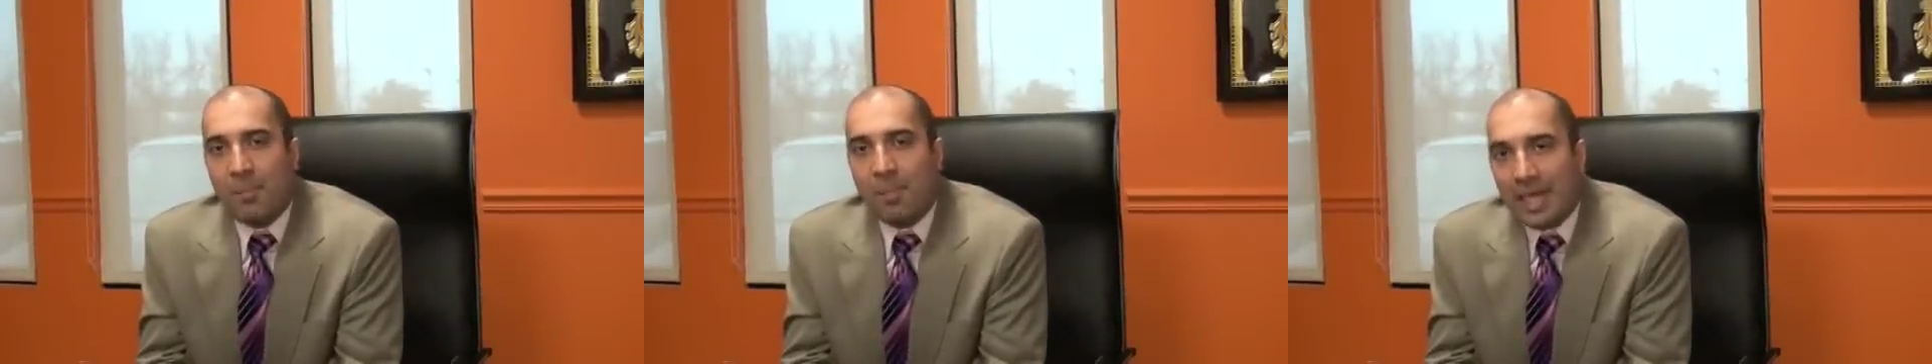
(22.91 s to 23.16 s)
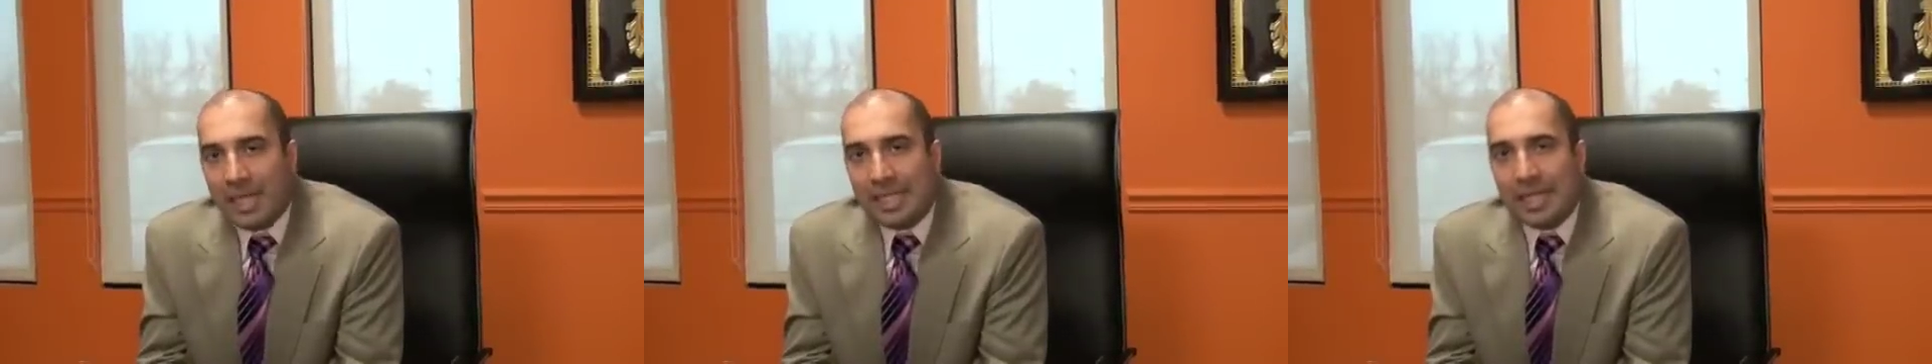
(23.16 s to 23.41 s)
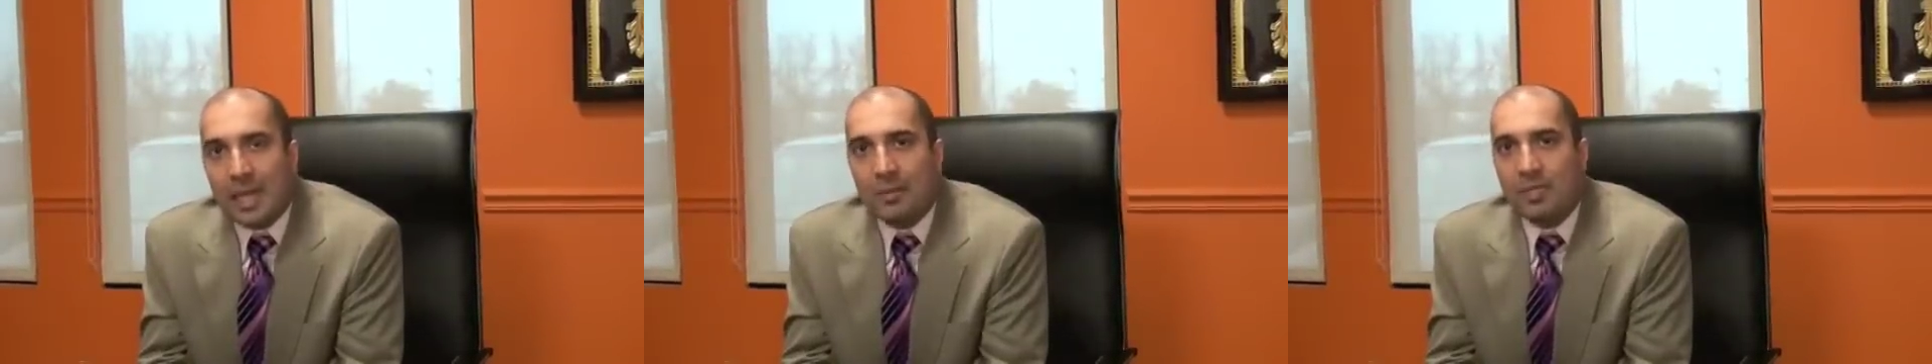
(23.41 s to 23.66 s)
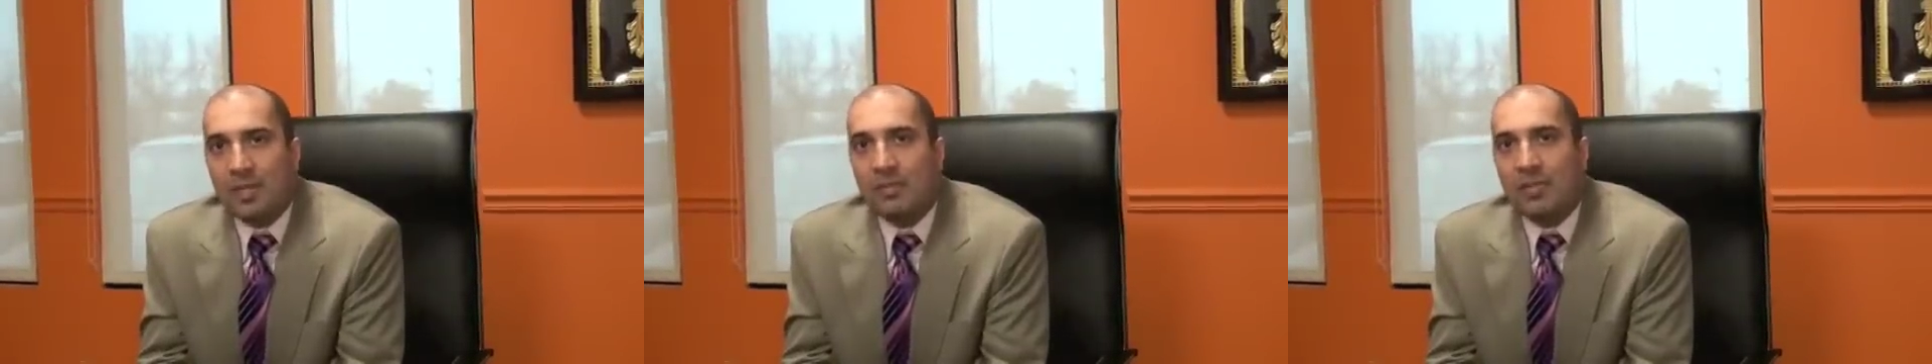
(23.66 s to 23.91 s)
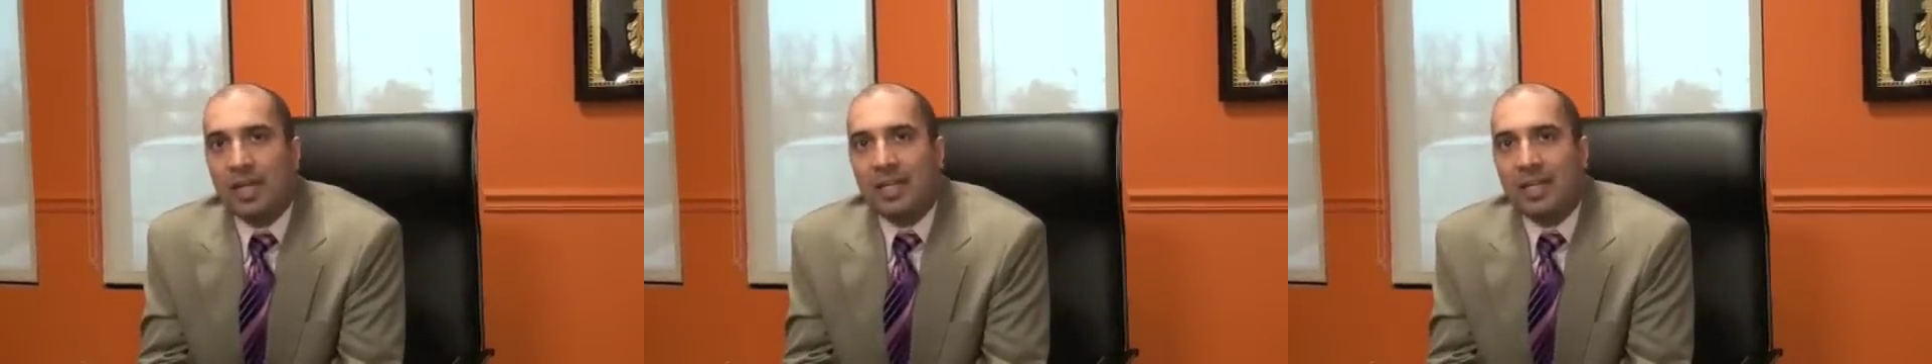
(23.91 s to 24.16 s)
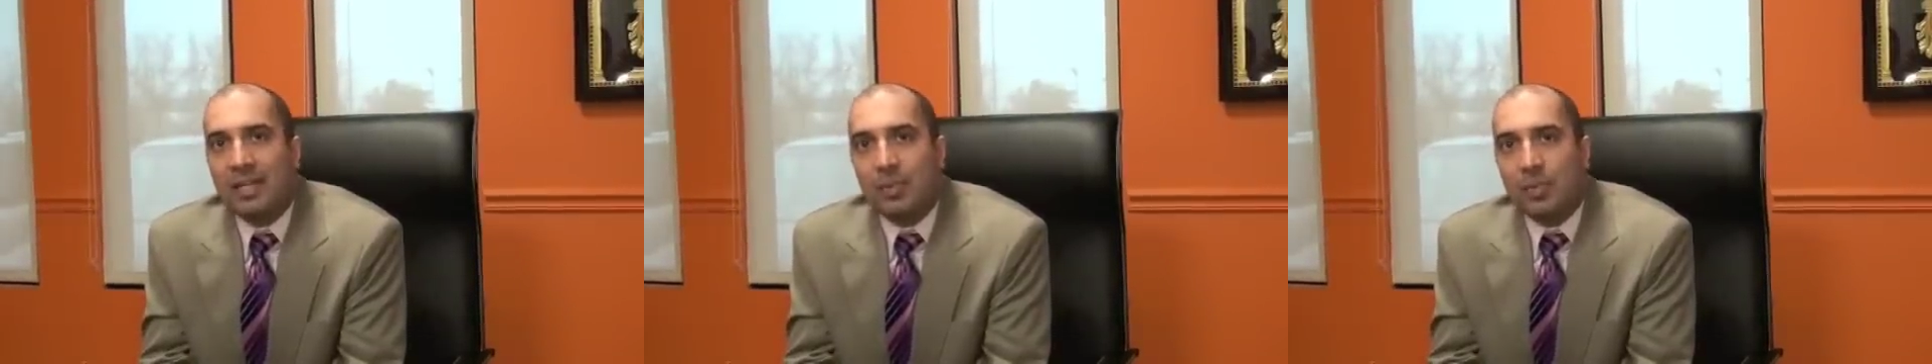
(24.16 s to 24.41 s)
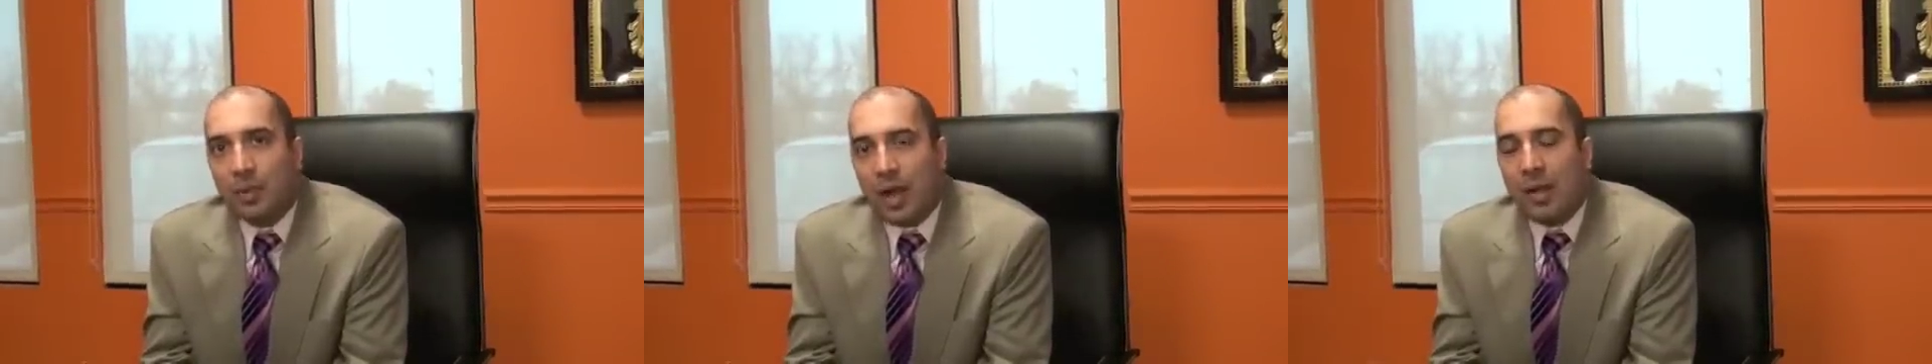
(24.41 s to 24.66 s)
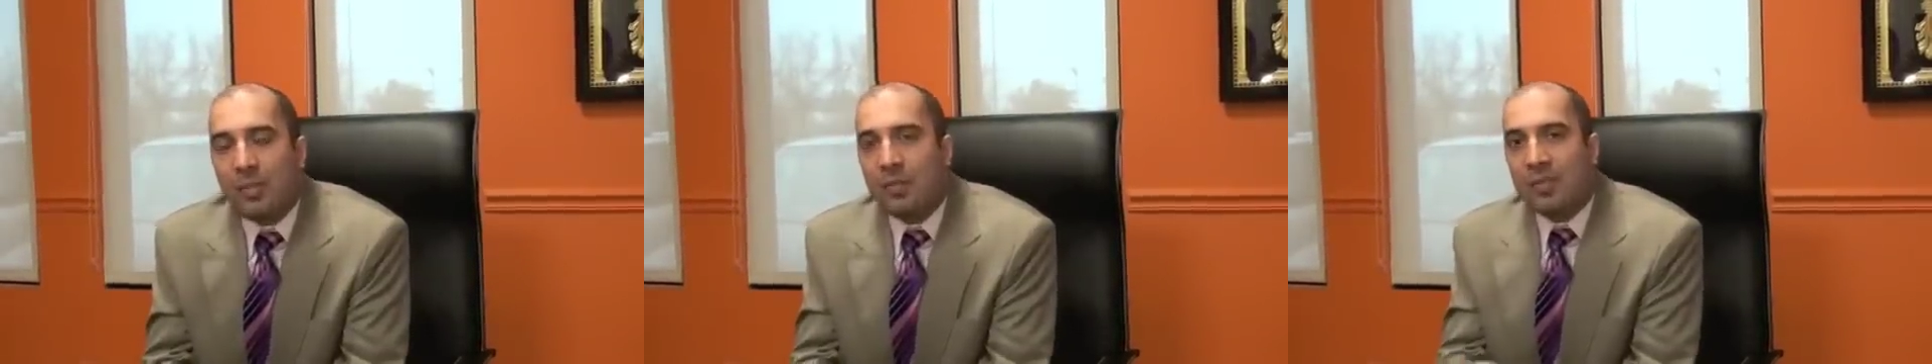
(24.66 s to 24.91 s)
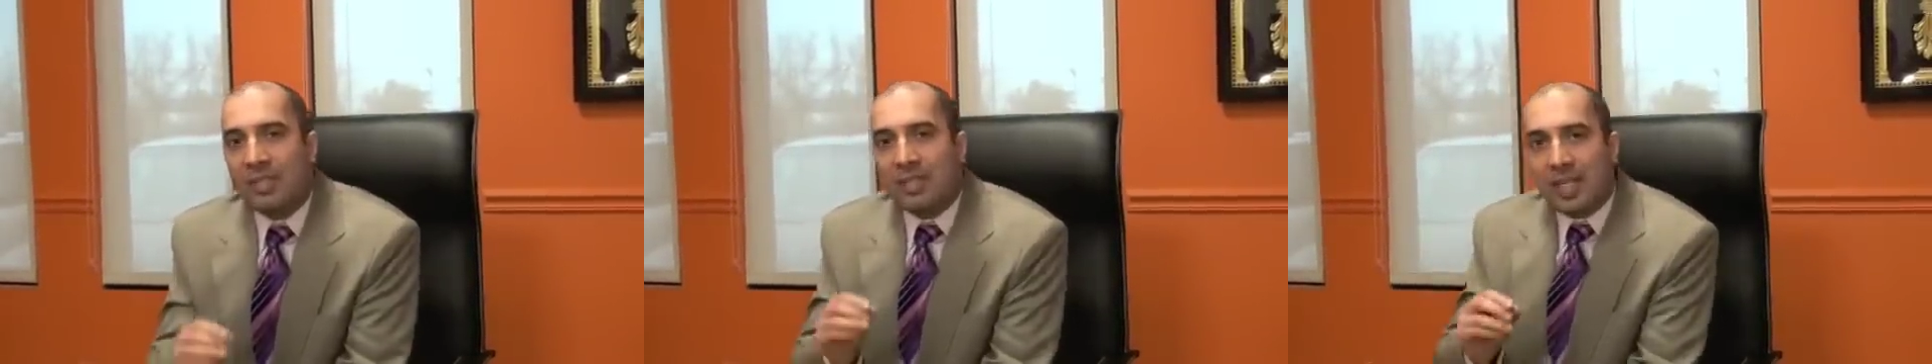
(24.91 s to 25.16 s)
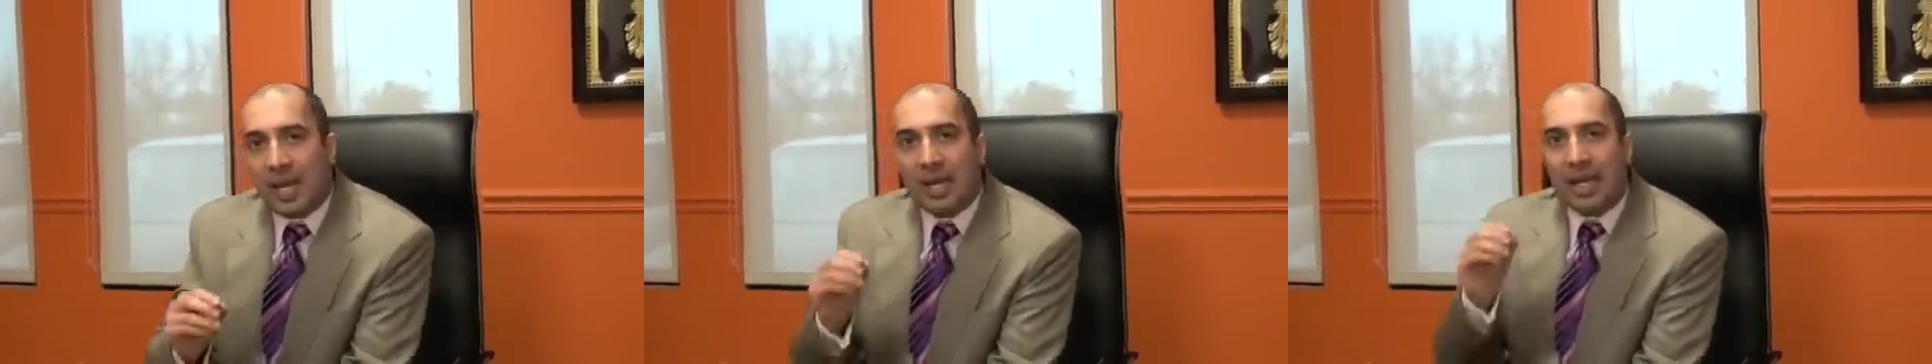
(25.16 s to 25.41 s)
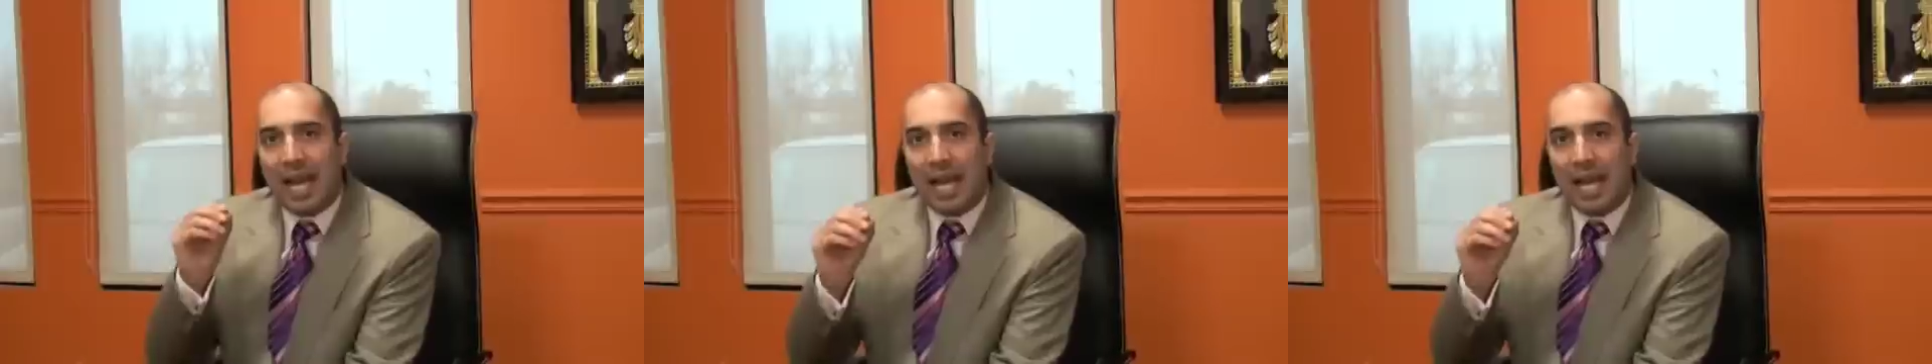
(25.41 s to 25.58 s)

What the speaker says: many times I find that the problem is not